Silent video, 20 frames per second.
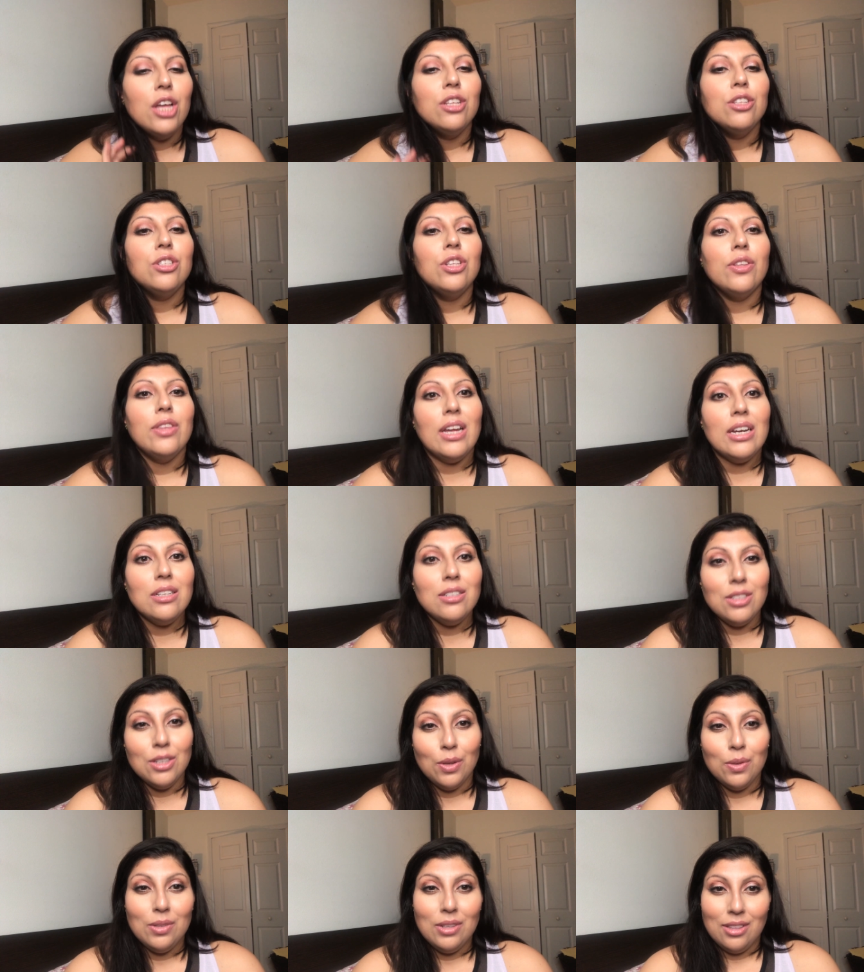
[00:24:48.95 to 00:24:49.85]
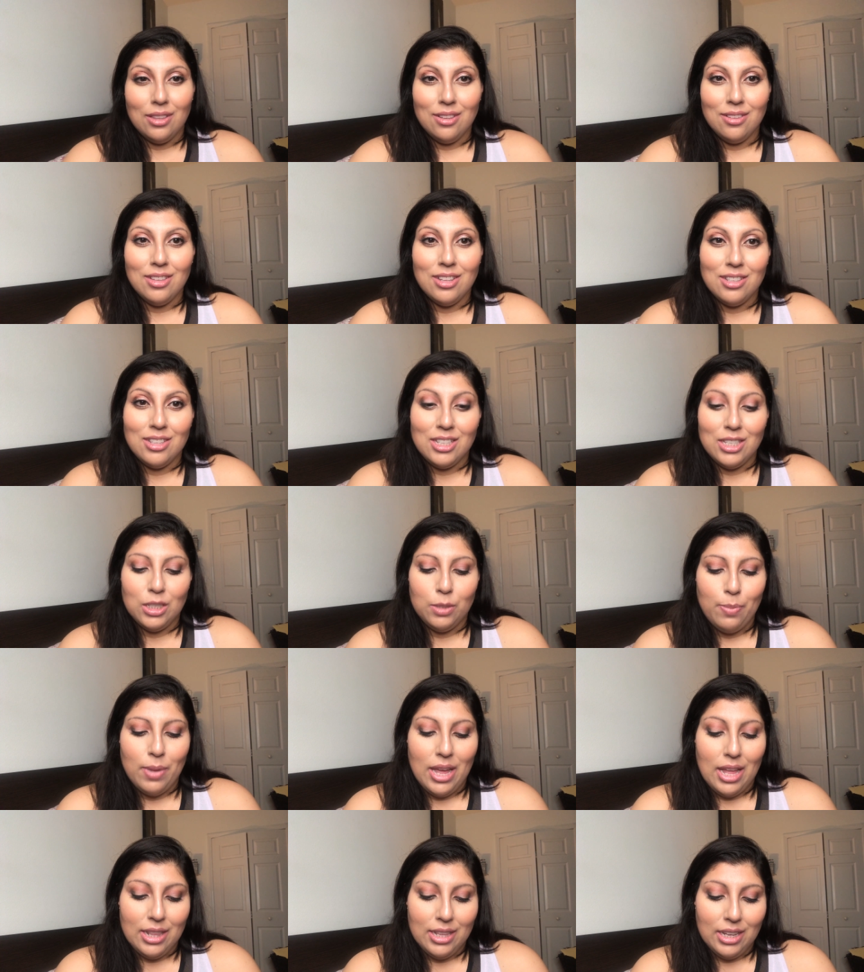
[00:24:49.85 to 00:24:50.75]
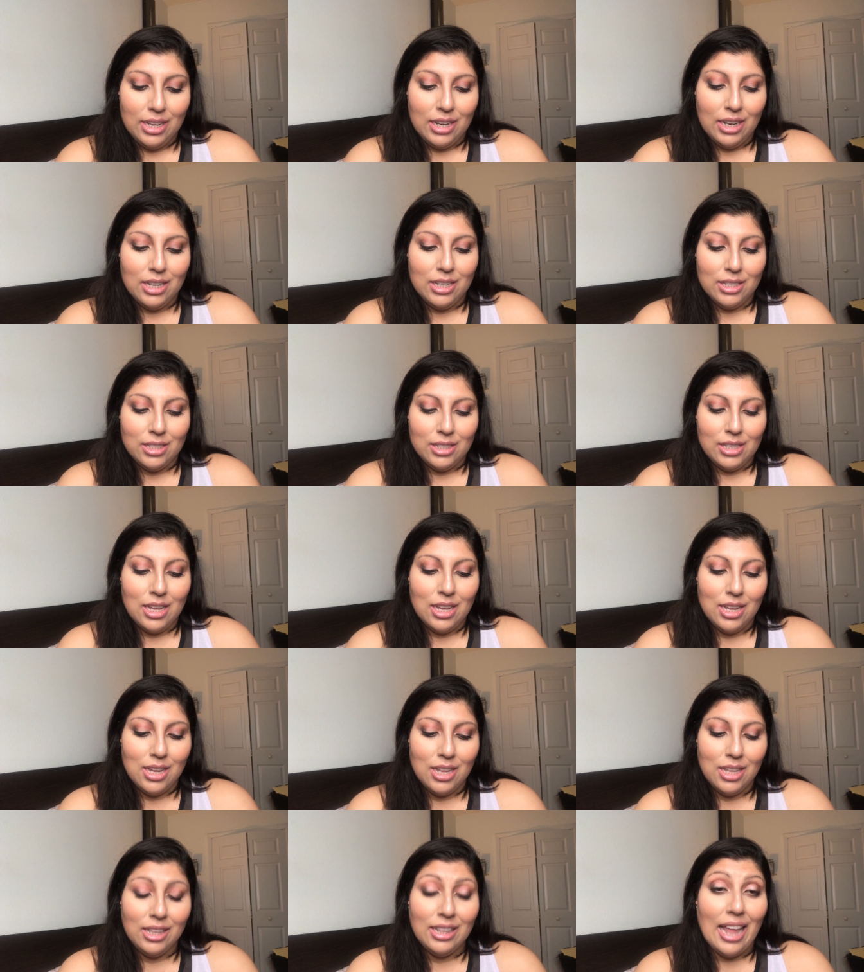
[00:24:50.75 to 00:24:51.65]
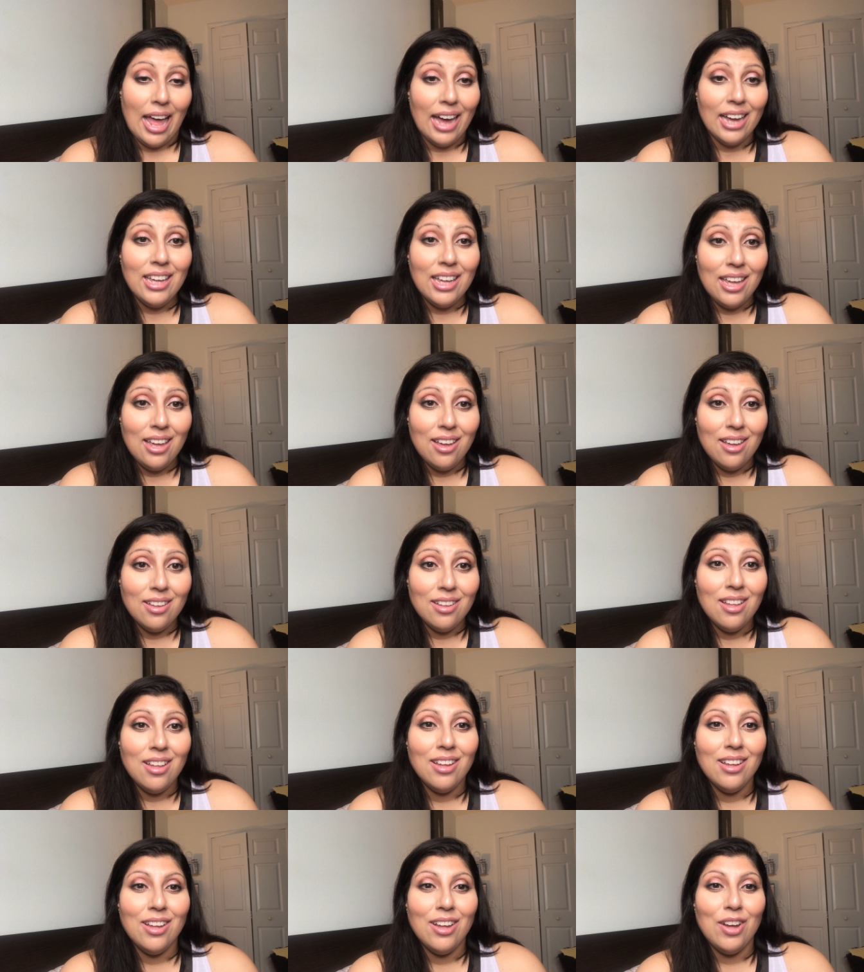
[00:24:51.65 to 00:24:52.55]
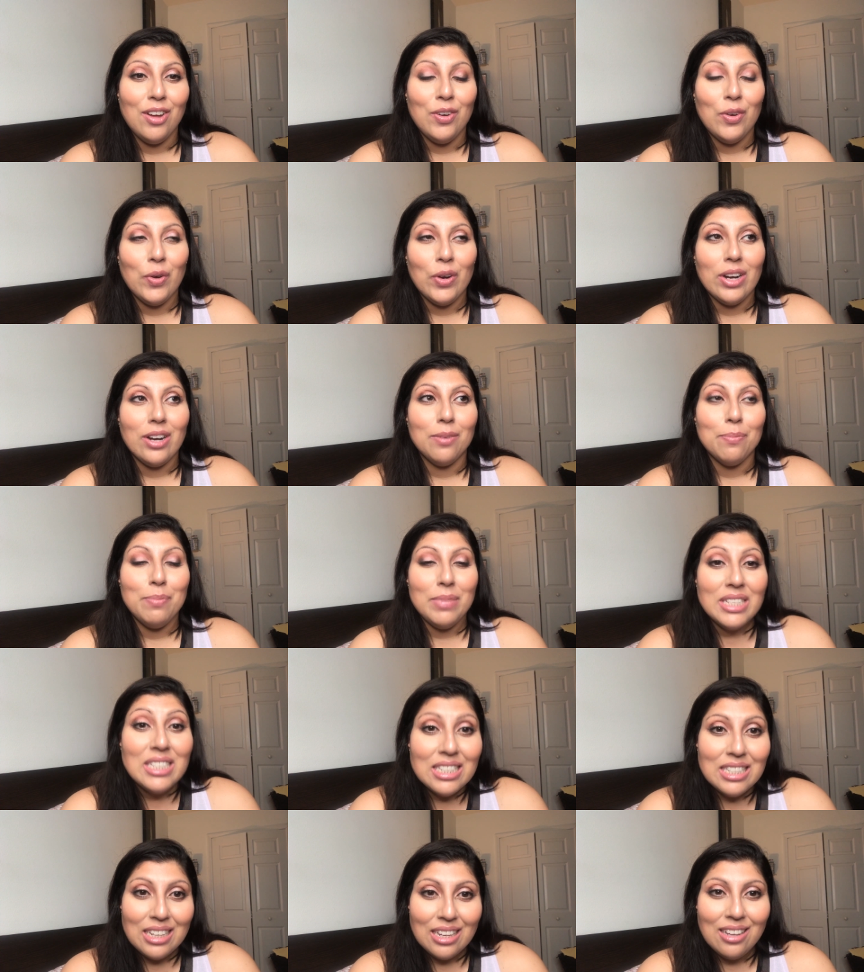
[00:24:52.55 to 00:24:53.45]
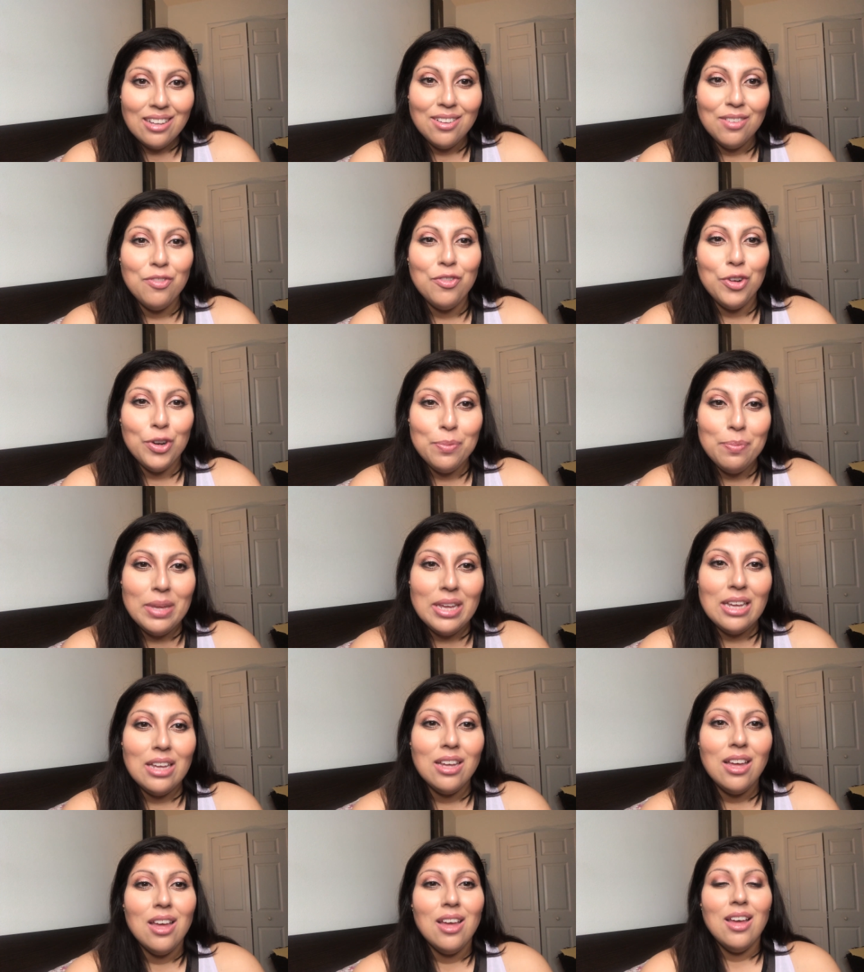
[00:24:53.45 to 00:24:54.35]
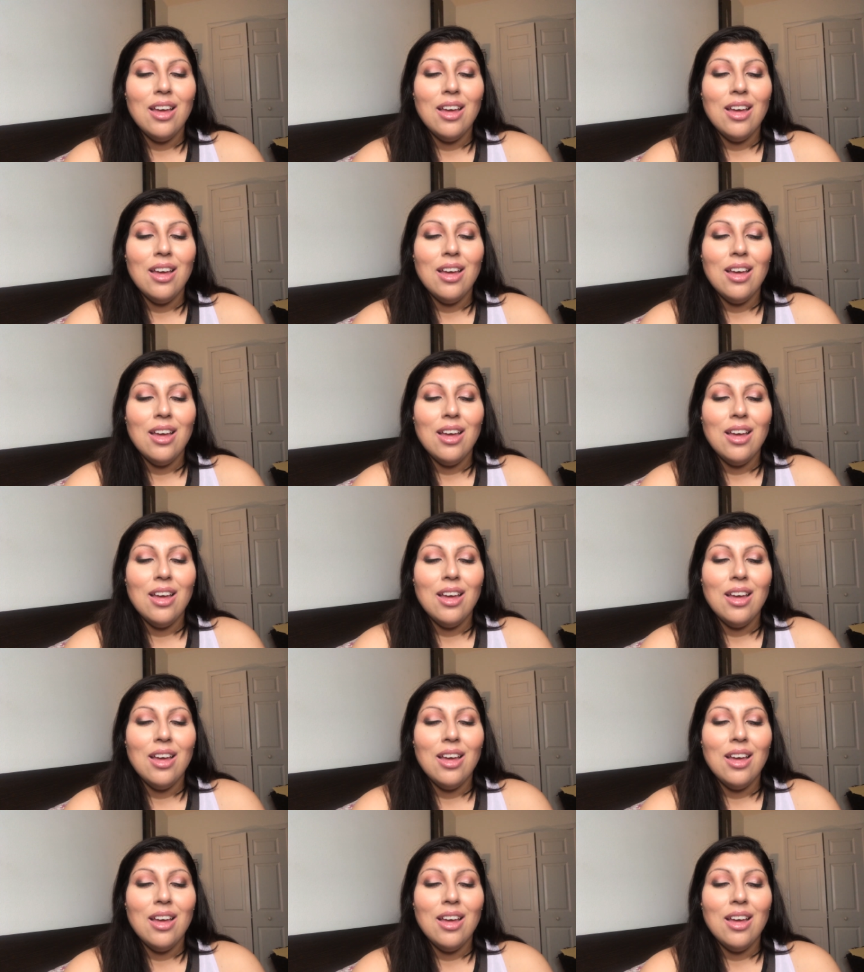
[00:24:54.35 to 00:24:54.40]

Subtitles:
So that is the only thing that this palette is lacking or missing for me.